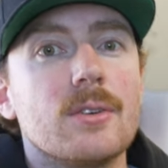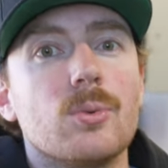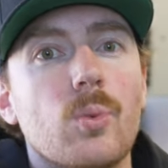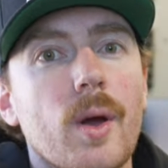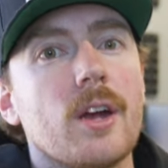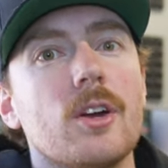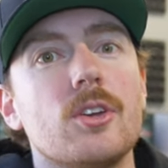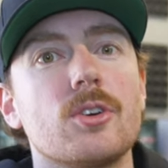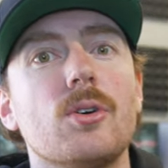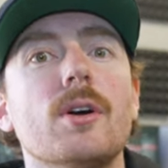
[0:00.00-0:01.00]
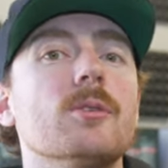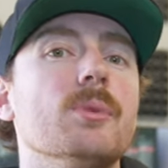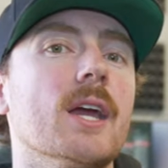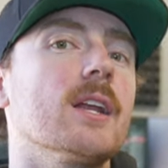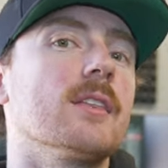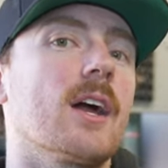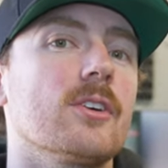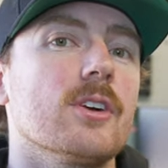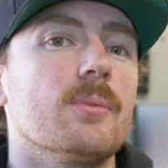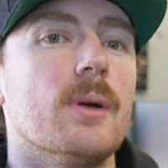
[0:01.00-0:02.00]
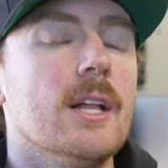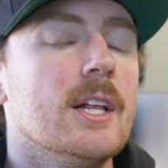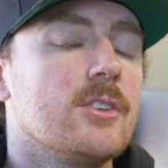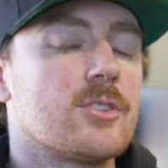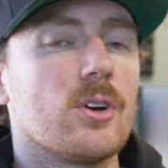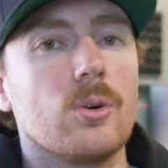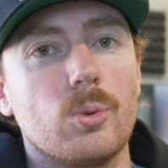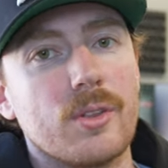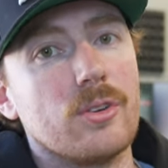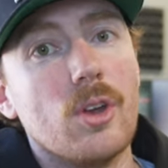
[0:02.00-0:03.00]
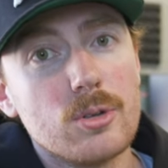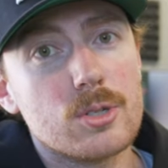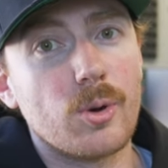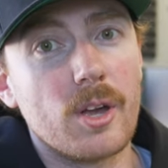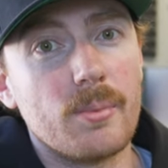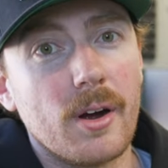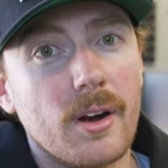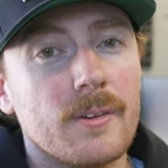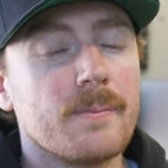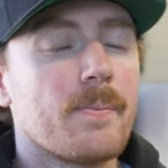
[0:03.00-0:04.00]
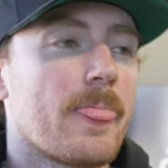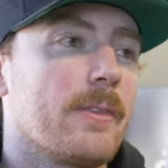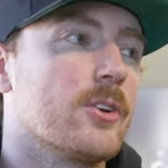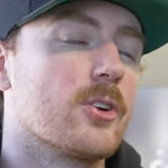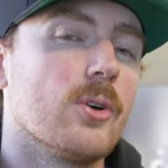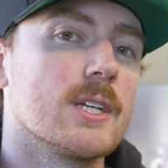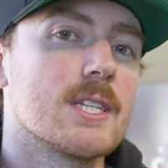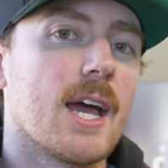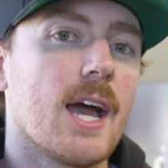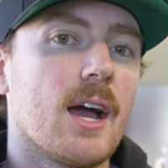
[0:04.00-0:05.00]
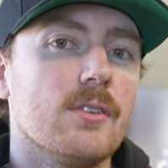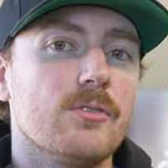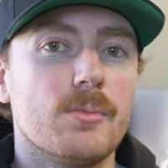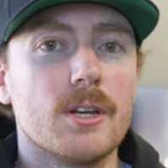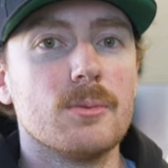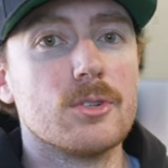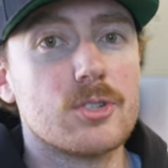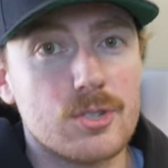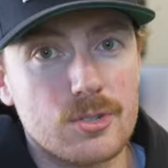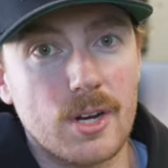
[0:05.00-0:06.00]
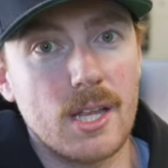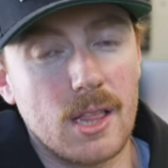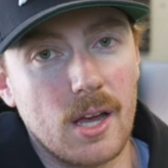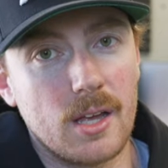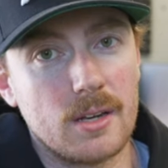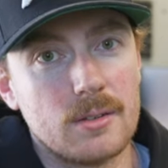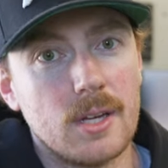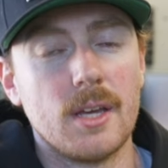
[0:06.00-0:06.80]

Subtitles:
and where you're going to be getting that grip. So with no sway bar, you're going to have minimal straight line.